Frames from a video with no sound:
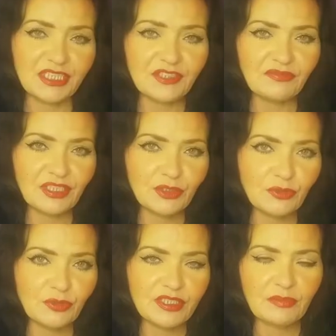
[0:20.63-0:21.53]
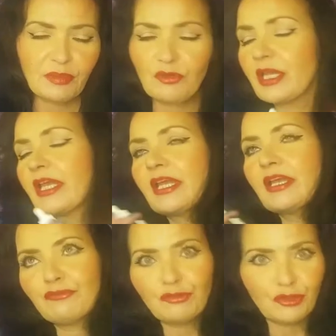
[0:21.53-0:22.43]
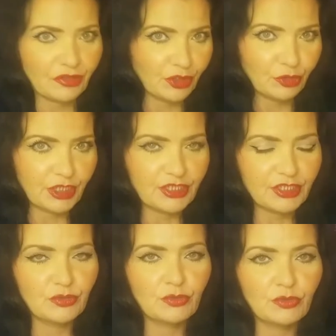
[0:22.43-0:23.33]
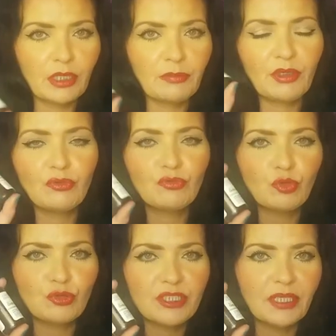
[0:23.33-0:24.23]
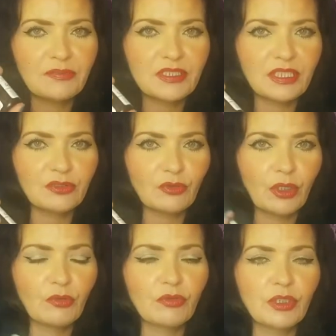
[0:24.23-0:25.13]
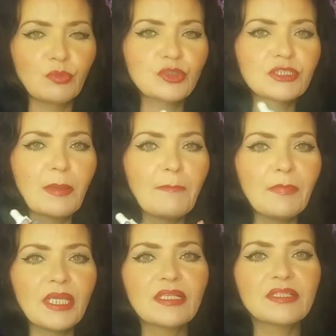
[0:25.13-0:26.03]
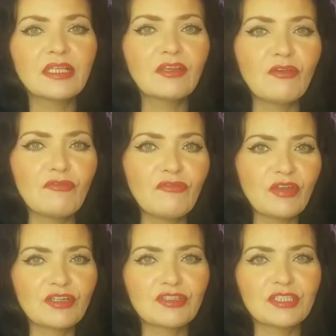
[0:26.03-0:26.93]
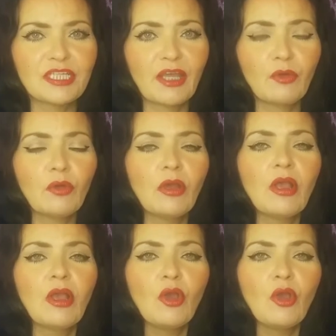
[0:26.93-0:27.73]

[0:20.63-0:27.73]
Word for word: Today's video is about everything you need to know about rosehip seed oil, the most amazing, versatile